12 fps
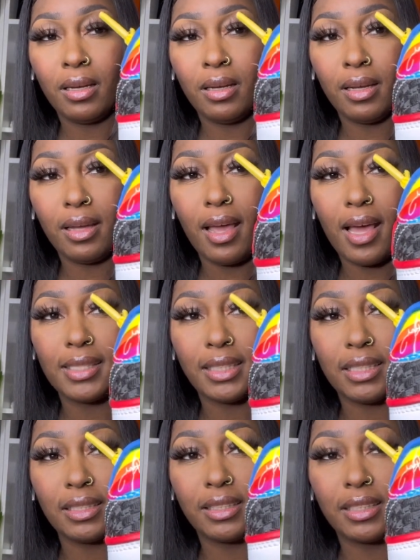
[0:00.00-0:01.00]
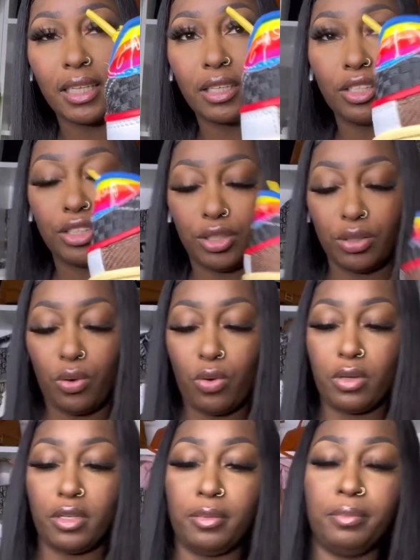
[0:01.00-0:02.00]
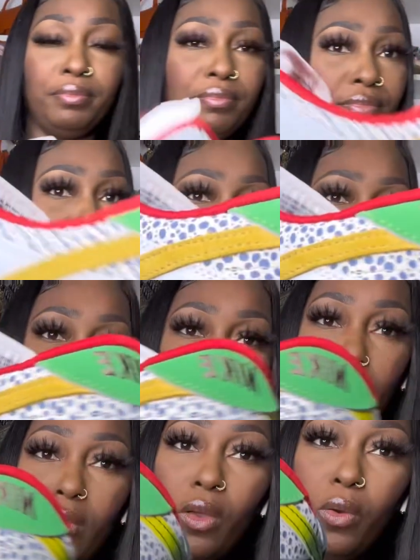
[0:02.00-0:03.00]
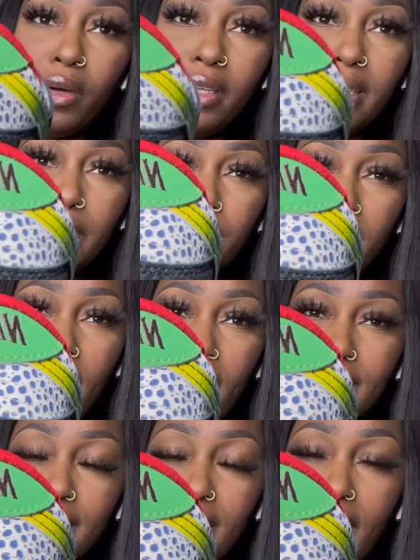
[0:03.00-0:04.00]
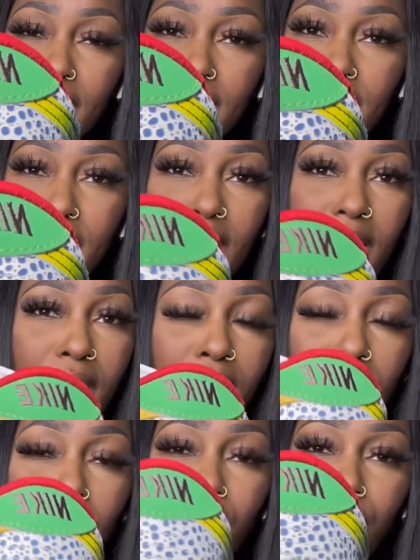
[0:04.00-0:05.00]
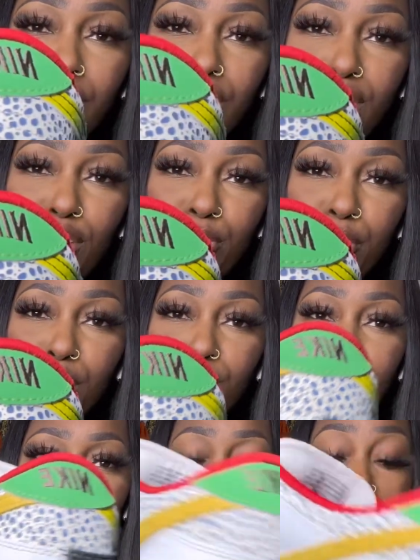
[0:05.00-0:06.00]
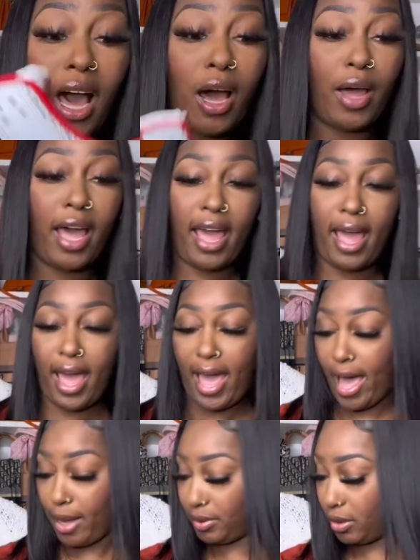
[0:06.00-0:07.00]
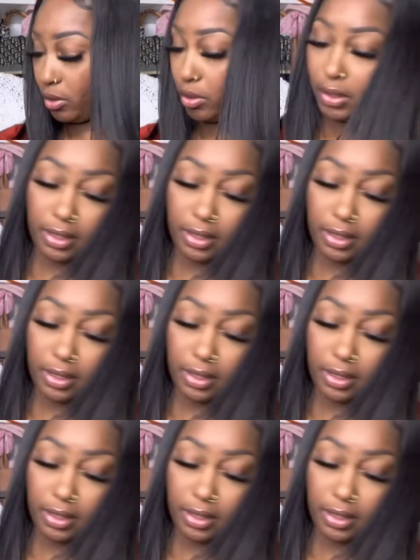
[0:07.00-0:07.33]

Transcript: It has his signature on them. On this one, it has the Nike sign. So beautiful. I absolutely